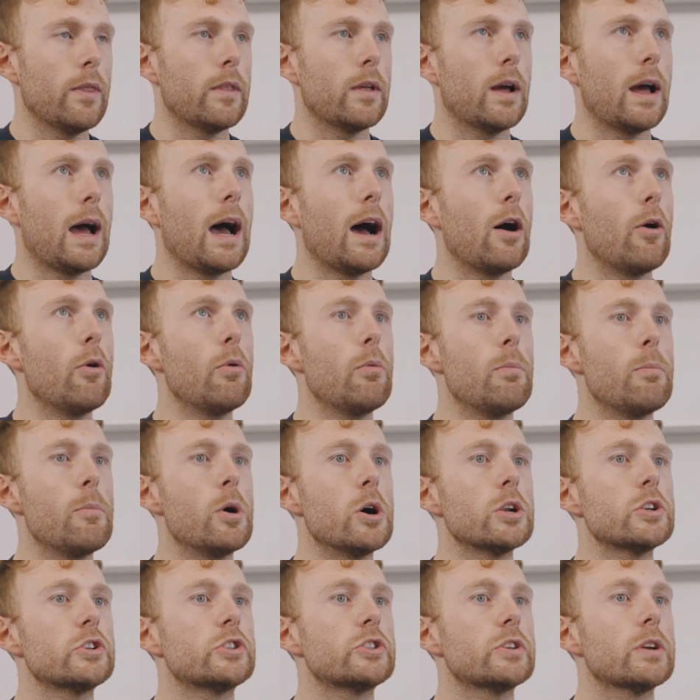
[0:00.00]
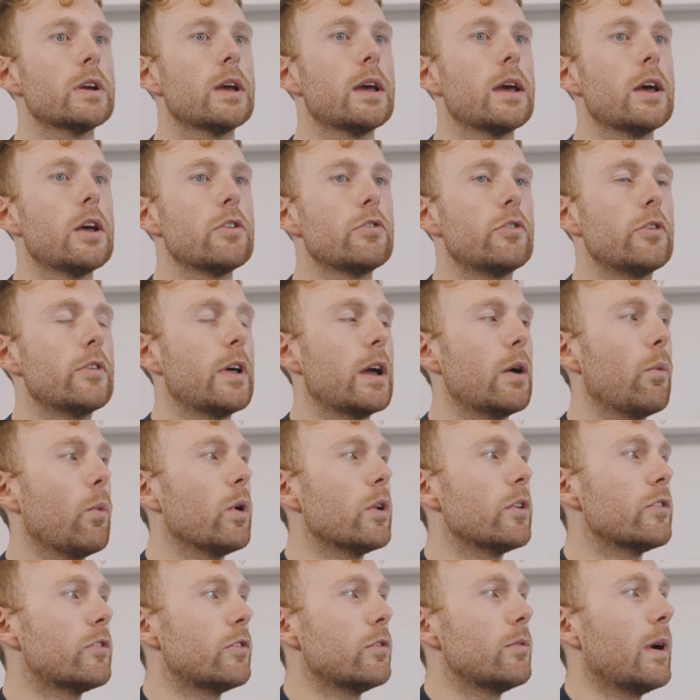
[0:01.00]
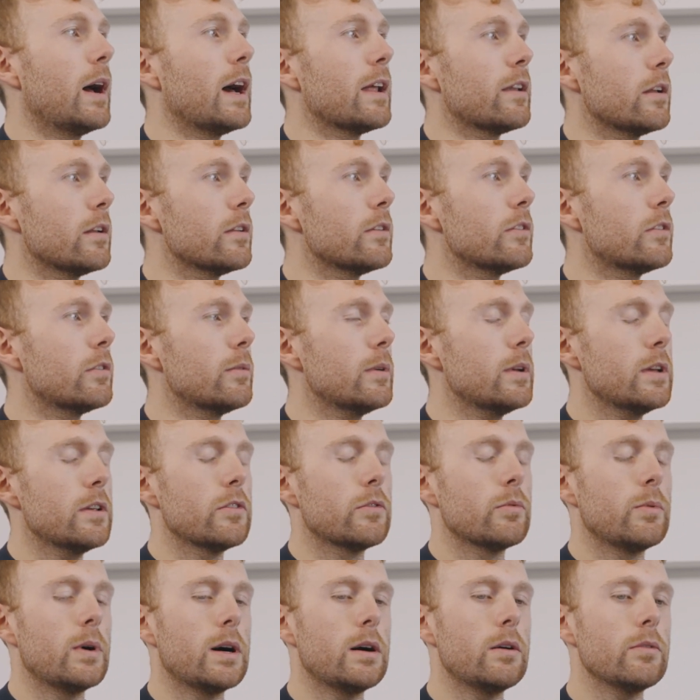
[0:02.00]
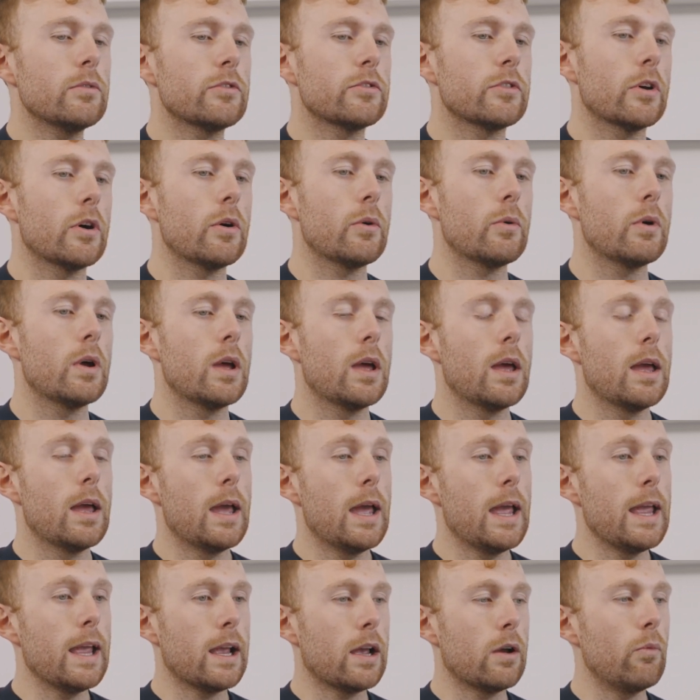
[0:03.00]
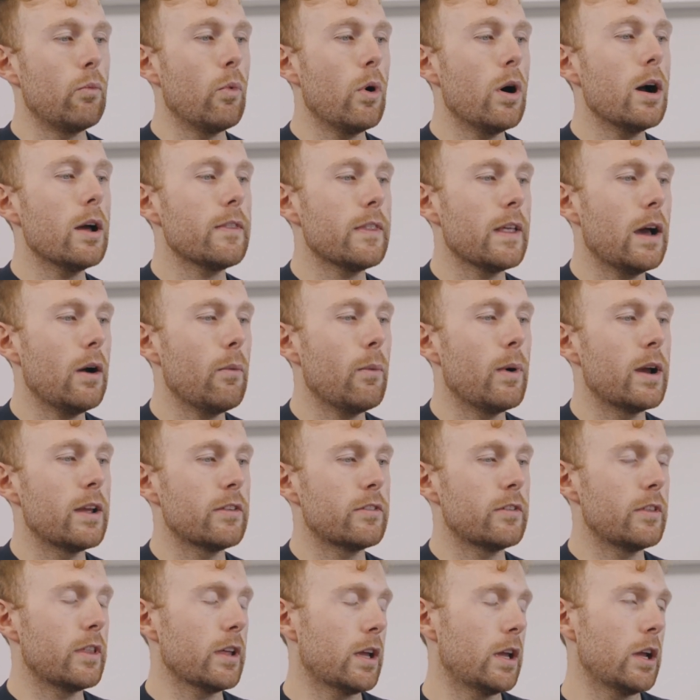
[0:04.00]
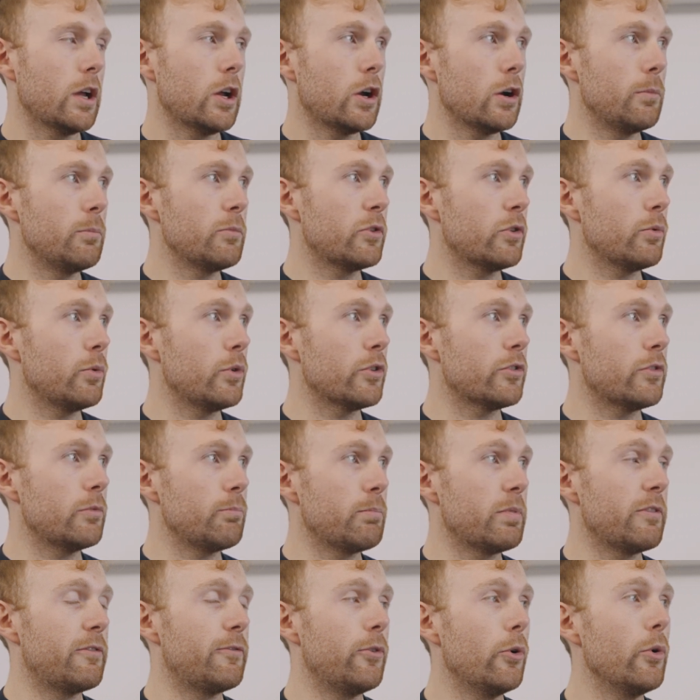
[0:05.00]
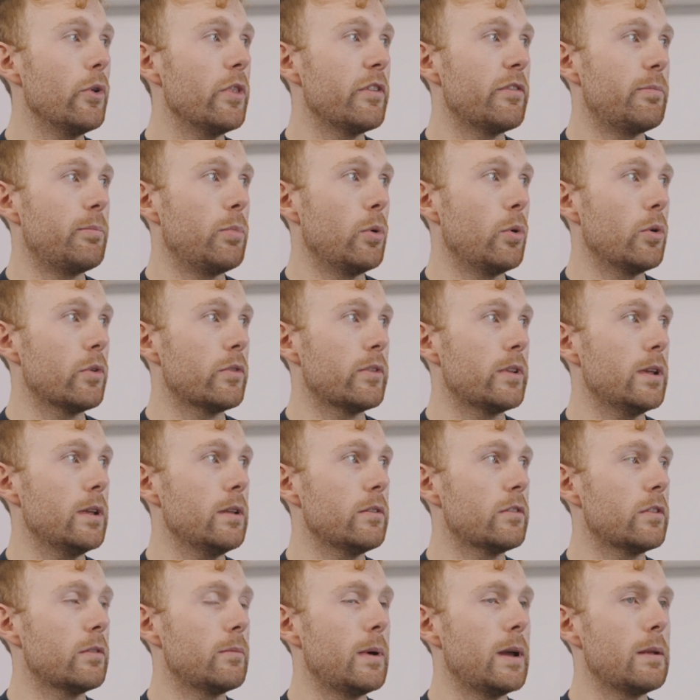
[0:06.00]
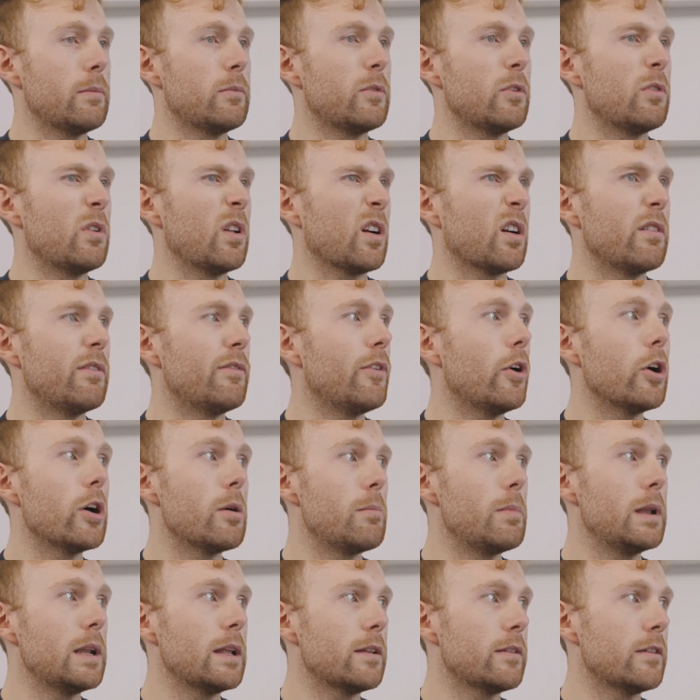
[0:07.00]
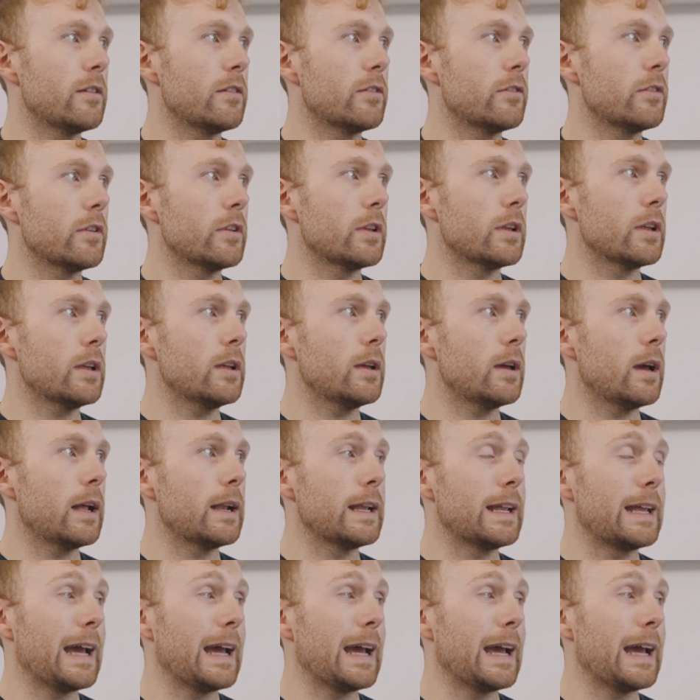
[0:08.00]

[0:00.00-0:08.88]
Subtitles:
how much do they want to add on to it as well. So it can work that way. So they can come to us before they've bought it to maybe do a viability study, and